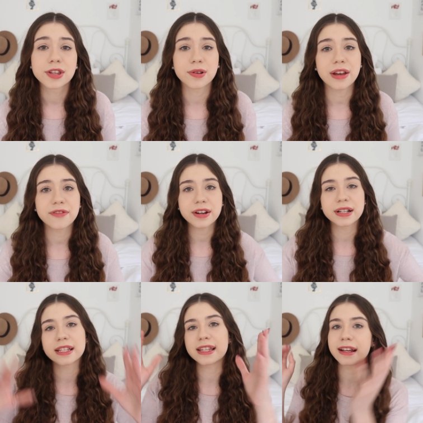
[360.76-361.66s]
So if
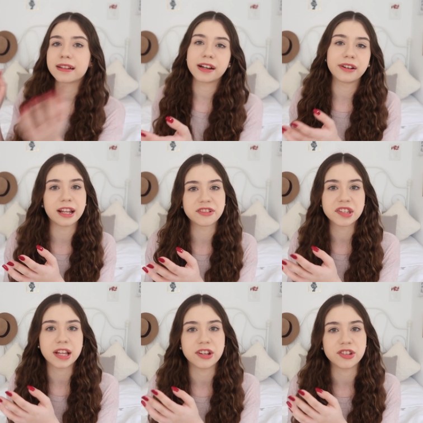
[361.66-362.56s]
there is a secondary
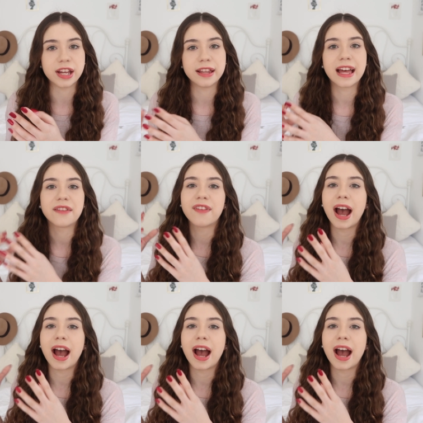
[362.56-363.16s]
legislation that